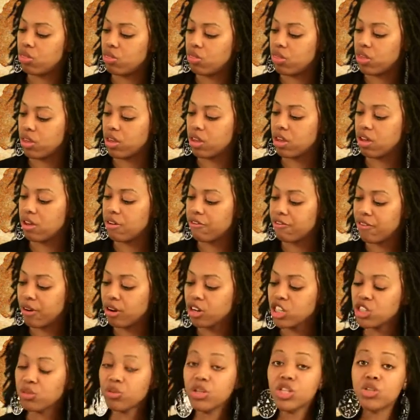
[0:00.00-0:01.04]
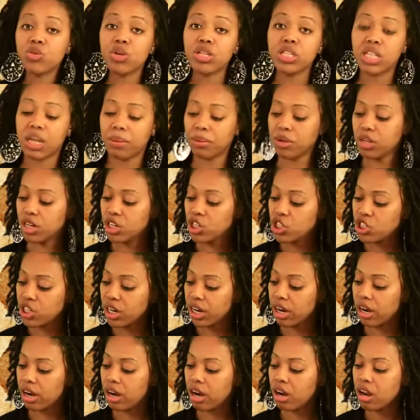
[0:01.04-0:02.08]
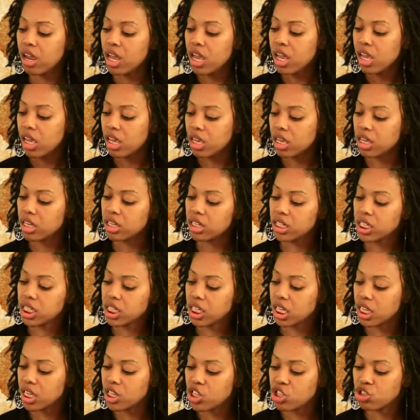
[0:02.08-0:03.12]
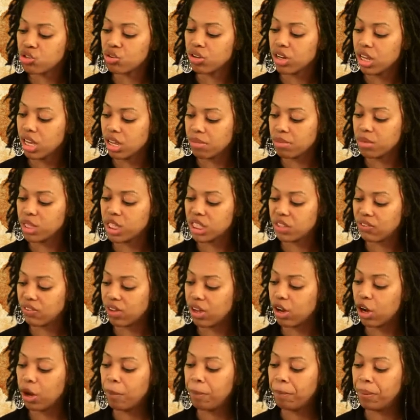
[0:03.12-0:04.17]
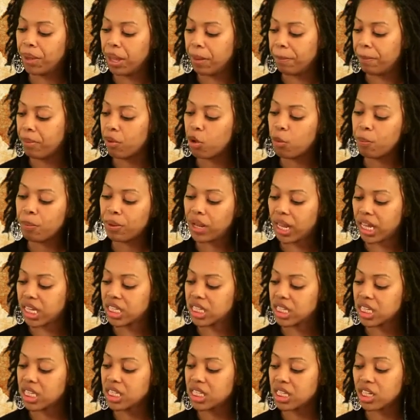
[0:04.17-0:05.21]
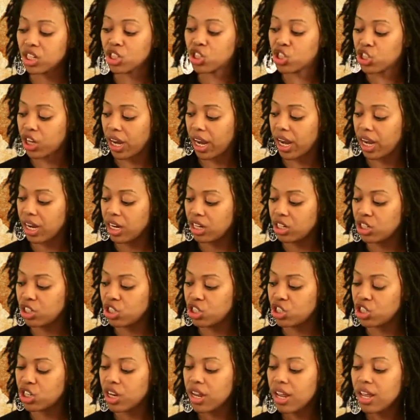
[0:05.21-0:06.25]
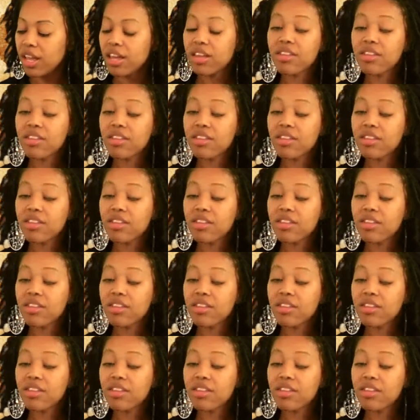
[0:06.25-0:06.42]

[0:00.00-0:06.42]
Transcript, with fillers: the first resource that I'm going to share is Eastern Hemisphere People, Places, and Change.